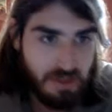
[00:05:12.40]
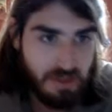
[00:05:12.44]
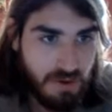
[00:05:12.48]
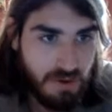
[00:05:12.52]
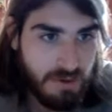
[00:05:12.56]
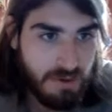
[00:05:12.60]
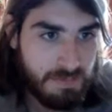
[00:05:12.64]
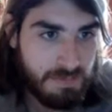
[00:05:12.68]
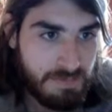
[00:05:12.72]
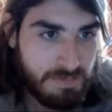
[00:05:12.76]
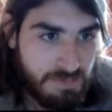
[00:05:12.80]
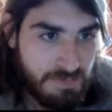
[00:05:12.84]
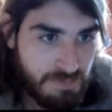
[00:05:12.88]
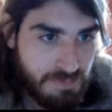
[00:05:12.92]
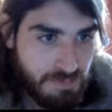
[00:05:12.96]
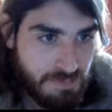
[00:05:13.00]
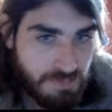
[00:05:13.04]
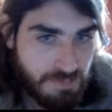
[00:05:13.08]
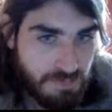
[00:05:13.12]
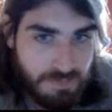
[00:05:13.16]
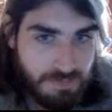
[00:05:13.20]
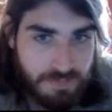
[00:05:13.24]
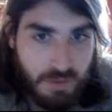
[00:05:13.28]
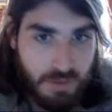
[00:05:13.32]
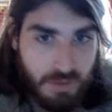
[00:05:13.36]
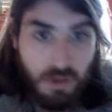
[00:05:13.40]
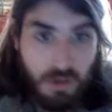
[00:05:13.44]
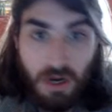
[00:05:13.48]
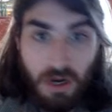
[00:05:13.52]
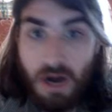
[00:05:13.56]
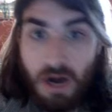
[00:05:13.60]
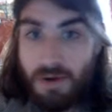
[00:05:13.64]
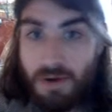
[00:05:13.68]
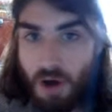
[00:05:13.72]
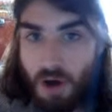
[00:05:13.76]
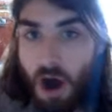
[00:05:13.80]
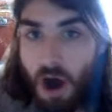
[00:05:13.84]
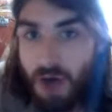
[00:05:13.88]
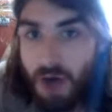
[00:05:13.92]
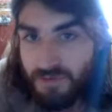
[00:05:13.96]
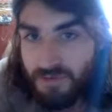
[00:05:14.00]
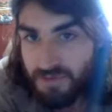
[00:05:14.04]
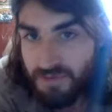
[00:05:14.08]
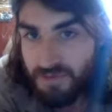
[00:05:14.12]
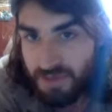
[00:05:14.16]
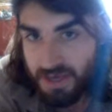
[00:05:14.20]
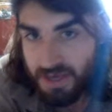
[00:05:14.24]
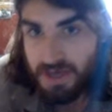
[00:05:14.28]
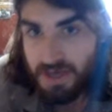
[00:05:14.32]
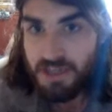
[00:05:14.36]
other, or off
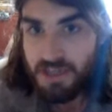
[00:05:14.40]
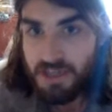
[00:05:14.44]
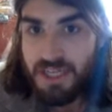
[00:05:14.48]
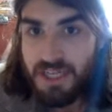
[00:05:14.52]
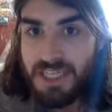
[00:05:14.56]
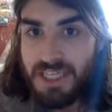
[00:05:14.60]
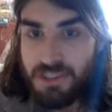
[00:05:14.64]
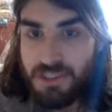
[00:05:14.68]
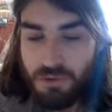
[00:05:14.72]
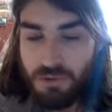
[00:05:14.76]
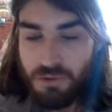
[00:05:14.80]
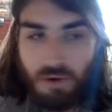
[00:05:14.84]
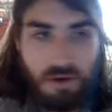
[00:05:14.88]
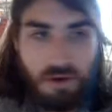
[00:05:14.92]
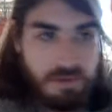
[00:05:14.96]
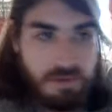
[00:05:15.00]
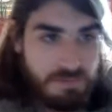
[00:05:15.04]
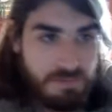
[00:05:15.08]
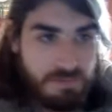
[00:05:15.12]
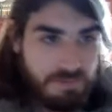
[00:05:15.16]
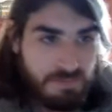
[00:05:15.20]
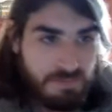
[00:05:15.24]
of the glycerol.